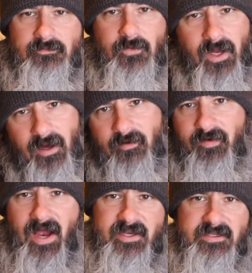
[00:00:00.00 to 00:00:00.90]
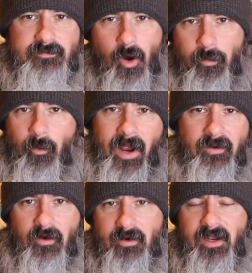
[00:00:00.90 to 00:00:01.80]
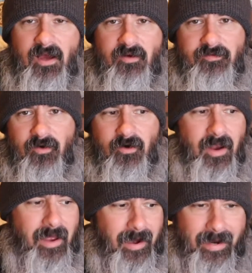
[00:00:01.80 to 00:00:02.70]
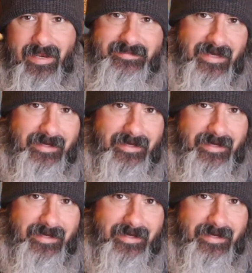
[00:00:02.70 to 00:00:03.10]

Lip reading: well, if I just mope around long enough, or I guess I